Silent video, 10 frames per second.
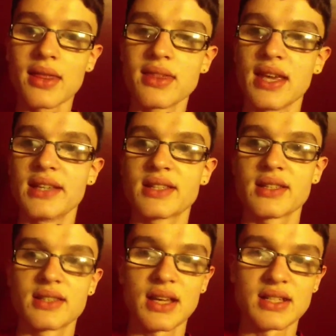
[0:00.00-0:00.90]

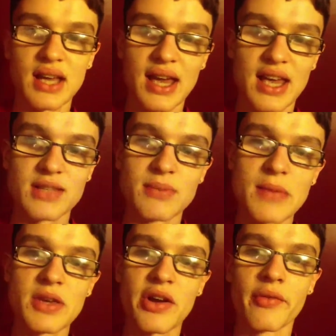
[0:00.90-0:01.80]
things such as
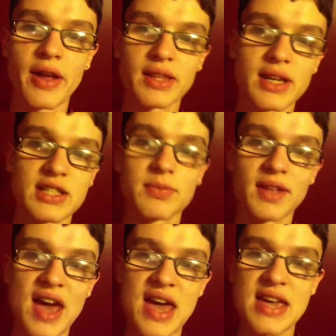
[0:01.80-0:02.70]
maybe a Retina
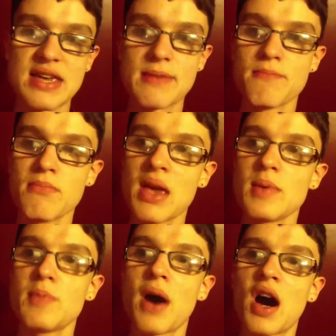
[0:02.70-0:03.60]
display,
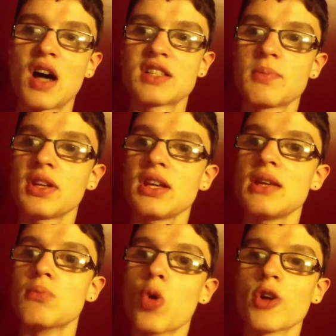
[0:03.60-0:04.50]
maybe
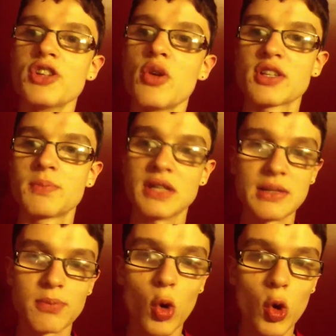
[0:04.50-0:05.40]
possibly more
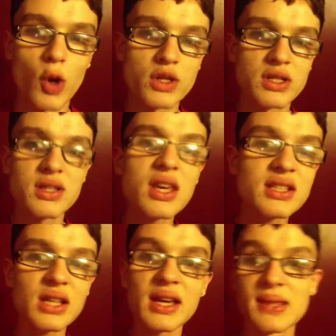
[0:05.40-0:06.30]
USB ports,
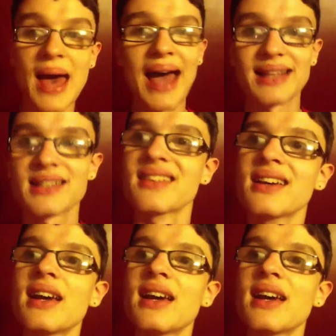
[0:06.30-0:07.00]
things like that.